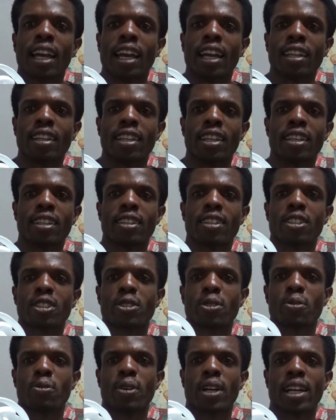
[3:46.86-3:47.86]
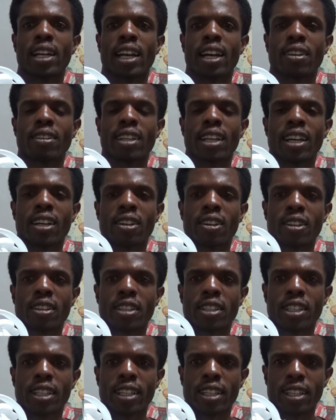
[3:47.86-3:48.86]
And then there's a white outline
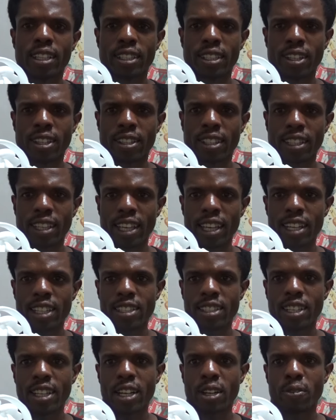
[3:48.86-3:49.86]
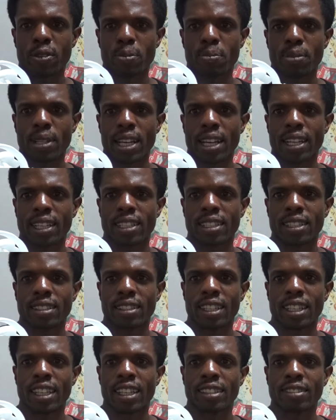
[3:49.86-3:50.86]
on the uh, on the cage there with black
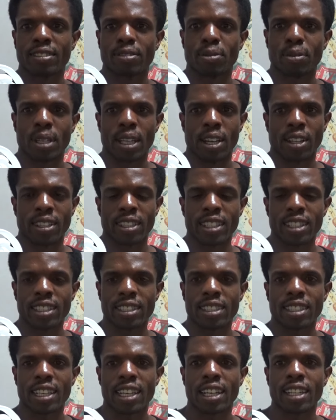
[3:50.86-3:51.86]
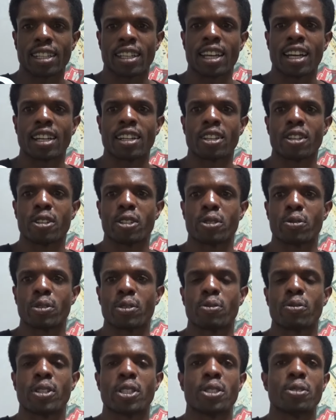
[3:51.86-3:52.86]
on the inside. Kind of goes
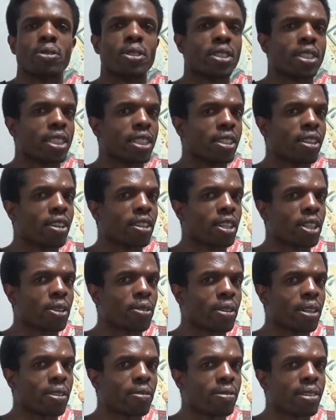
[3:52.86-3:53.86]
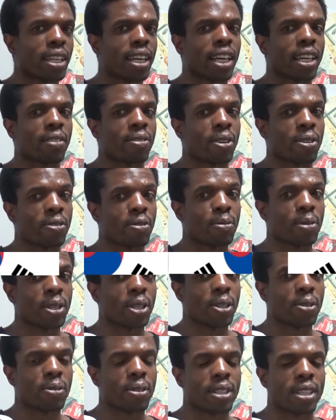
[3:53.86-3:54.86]
with what you would see on the Korean flag if you're
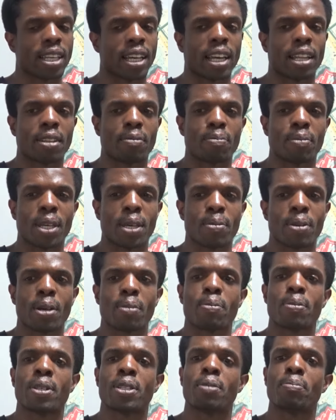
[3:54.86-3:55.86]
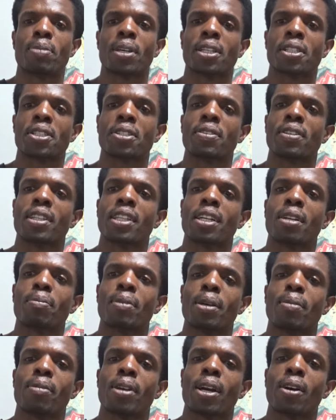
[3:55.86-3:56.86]
familiar with that. Maybe I'll put a picture in there.
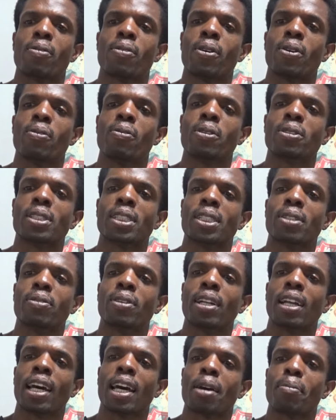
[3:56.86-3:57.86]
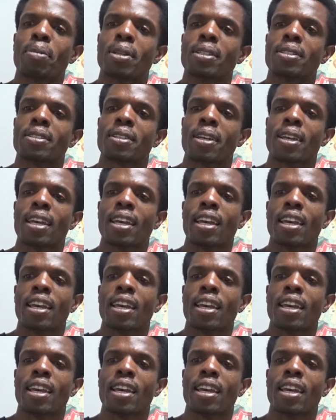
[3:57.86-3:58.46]
Maybe I won't. We'll see what happens.